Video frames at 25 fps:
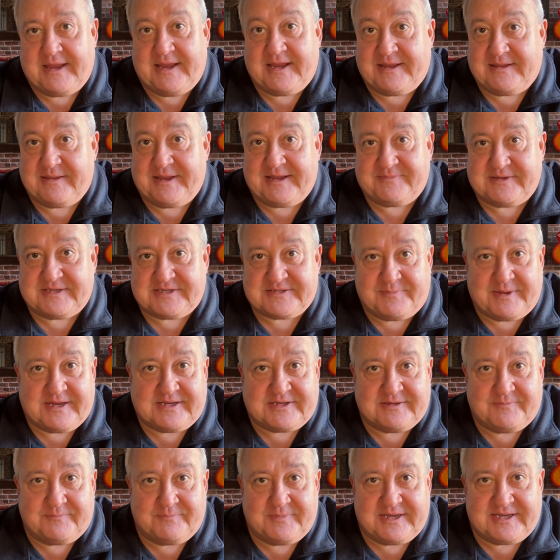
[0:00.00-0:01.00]
They've
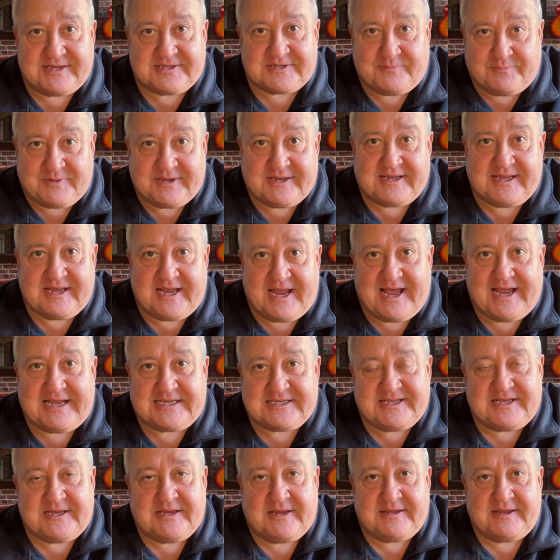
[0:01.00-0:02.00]
expected me to be the
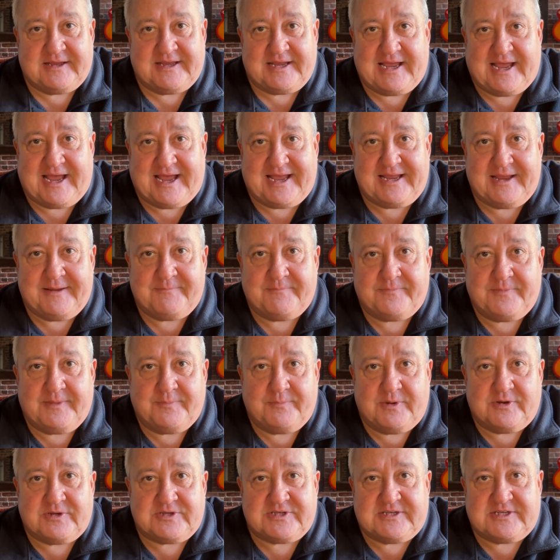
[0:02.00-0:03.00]
icing on the cake, the
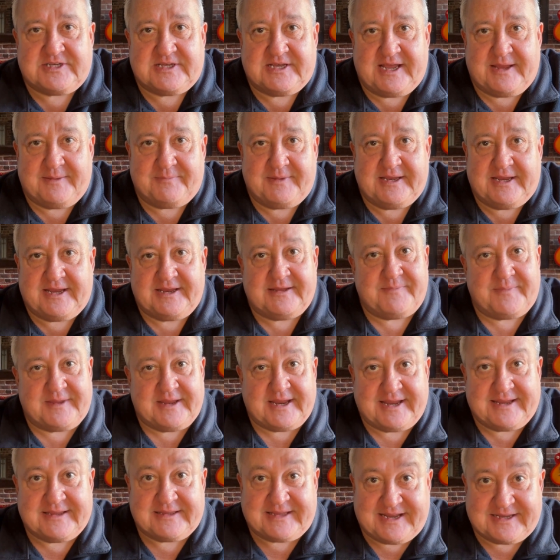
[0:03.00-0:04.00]
person to come in and
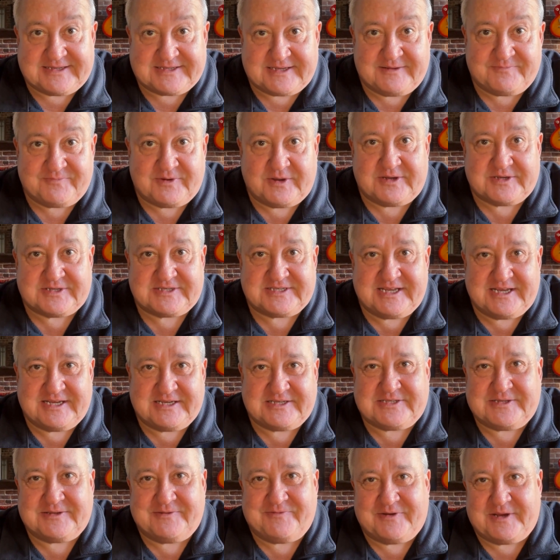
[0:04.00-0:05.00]
thank their
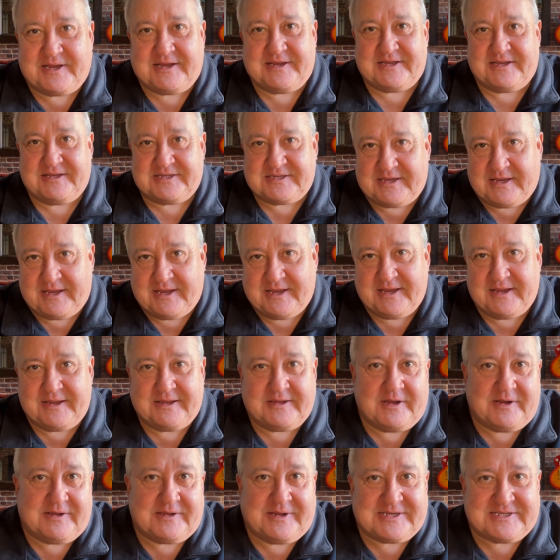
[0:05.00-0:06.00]
volunteers and funders,
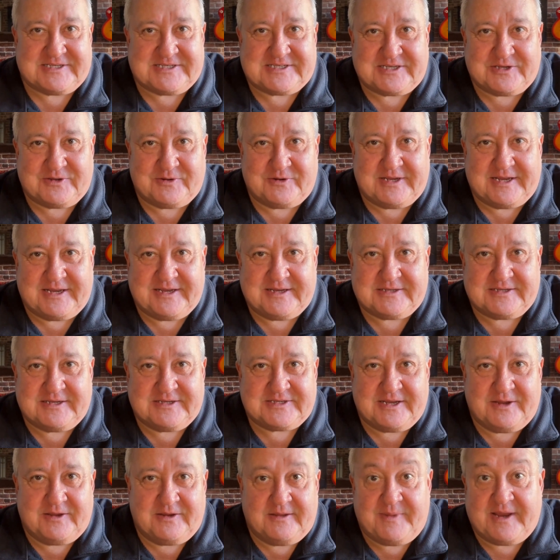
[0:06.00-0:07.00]
not necessarily to
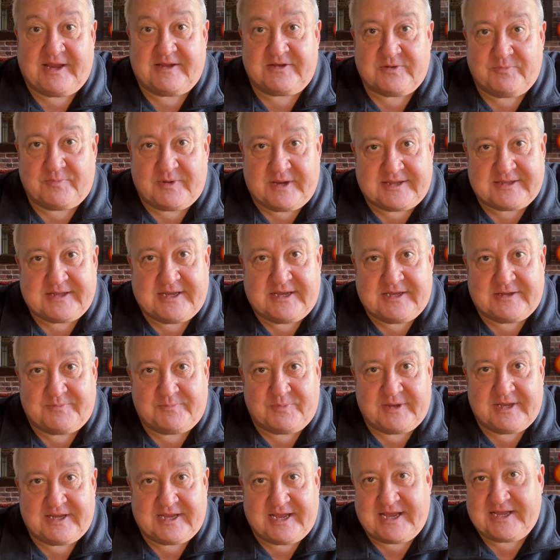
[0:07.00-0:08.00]
tell them how to run their
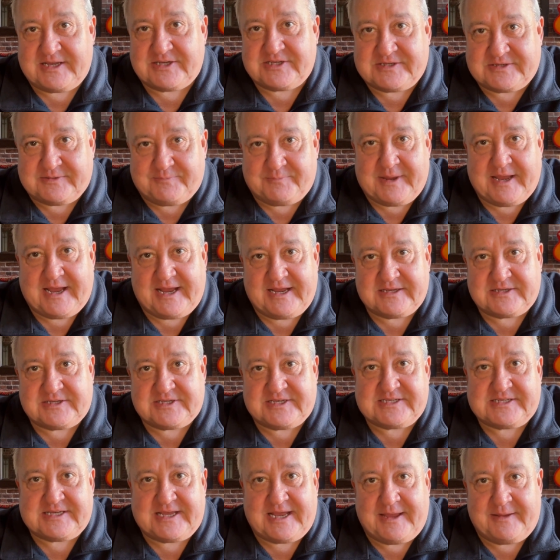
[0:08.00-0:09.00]
communications plan,
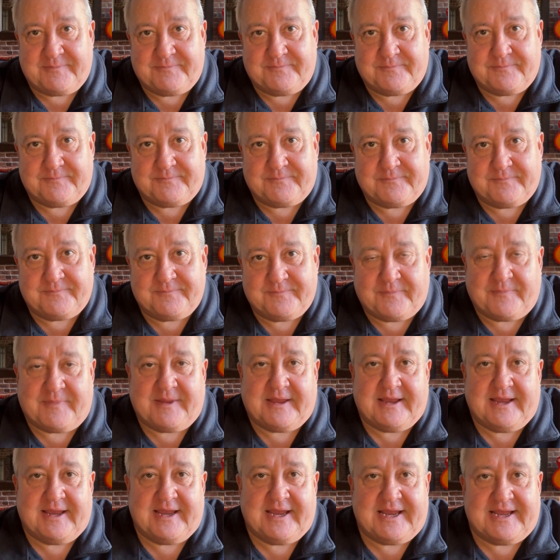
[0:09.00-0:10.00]
she said.
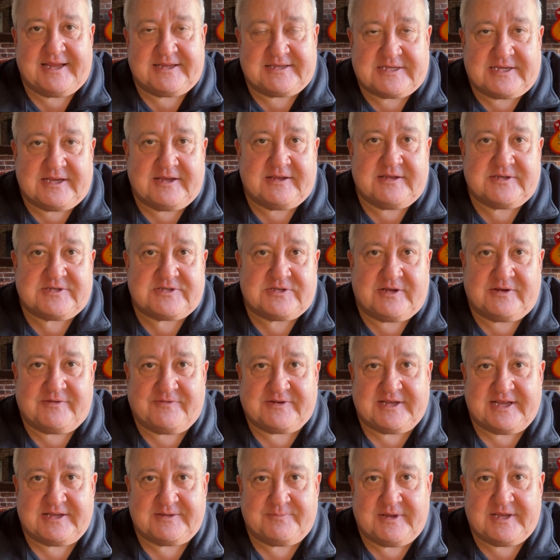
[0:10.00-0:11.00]
Still,
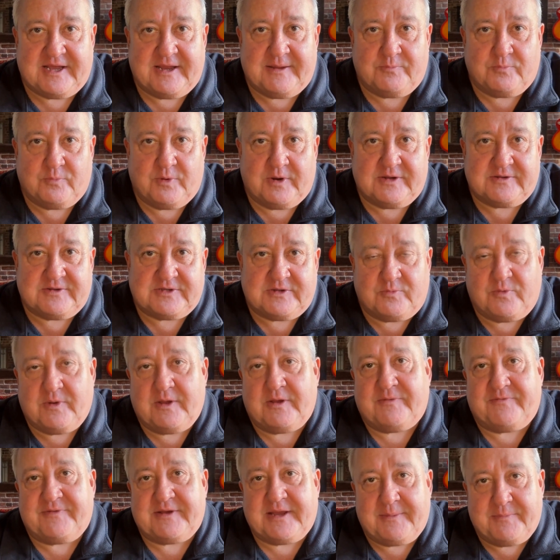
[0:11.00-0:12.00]
Sophie has become one of the
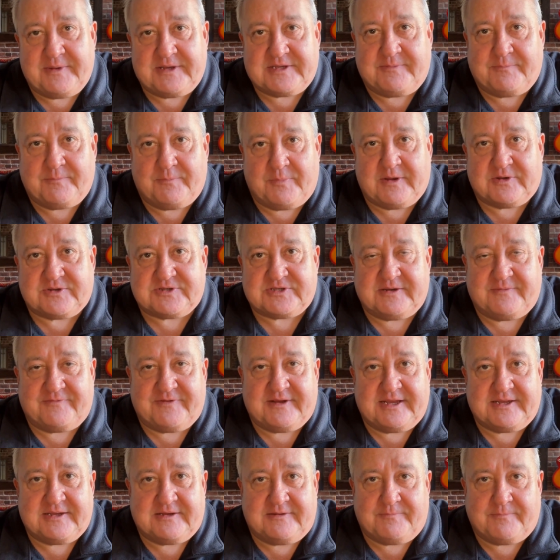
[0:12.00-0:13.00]
royal family's most effective